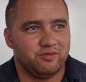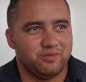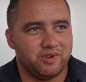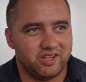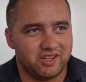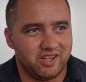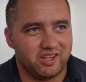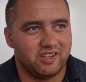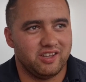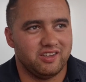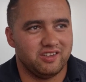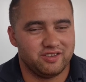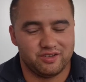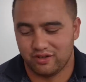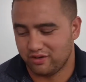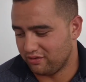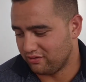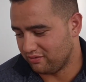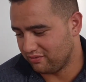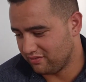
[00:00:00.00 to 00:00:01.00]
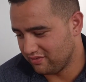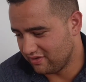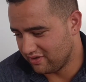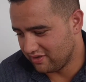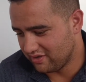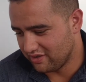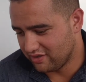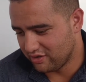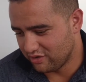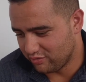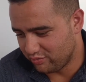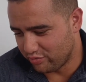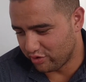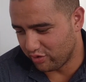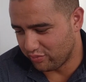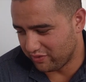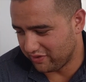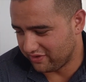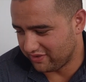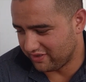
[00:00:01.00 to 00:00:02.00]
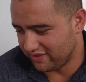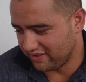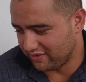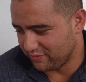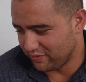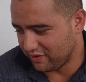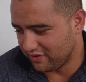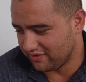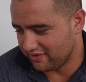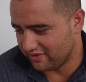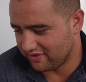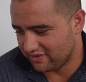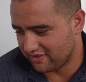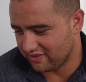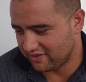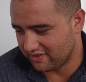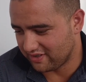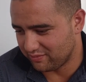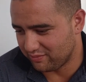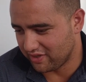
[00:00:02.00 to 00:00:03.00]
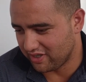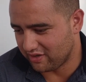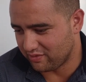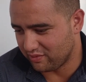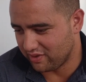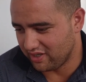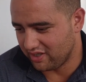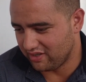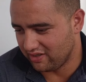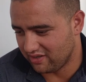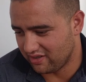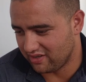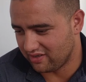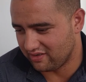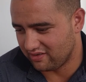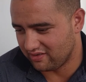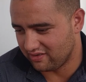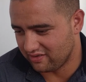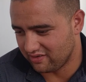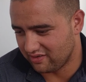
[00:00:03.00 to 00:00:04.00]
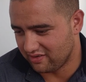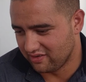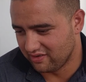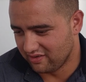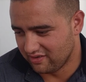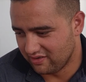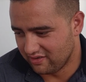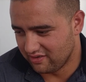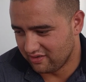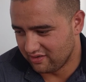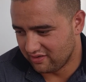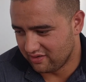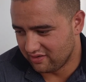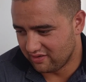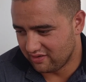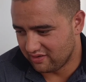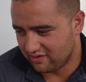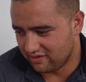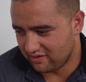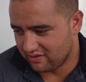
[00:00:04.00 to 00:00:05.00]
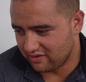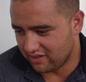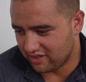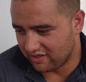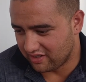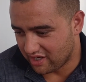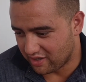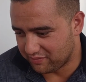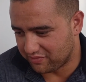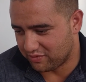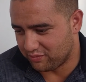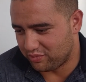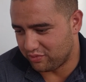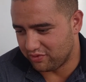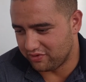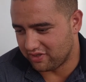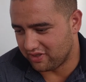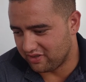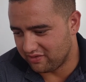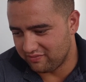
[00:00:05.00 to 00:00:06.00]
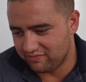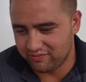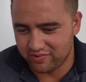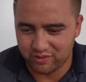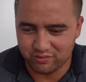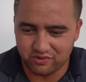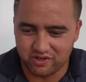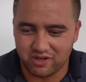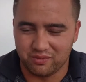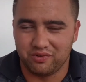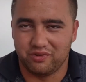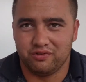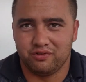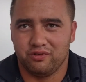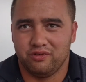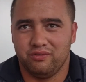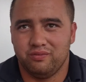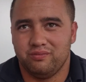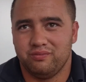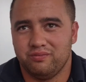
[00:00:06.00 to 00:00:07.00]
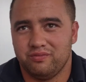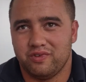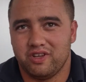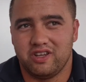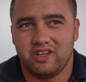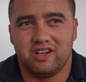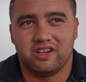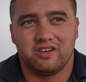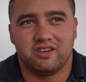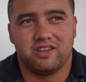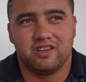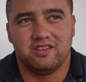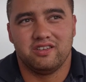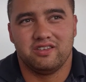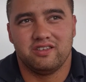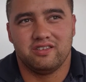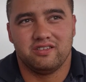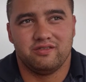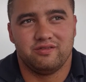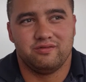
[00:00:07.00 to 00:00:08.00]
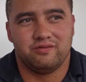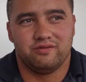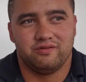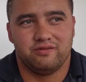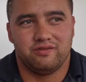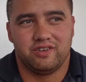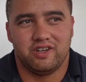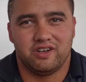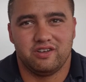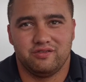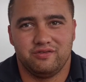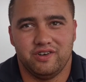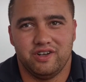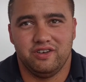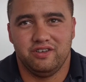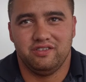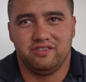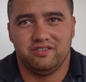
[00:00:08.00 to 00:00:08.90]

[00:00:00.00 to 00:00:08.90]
But yeah, his whole purpose, I suppose, is just to make way and help support the people coming through, the younger kids, young whānau.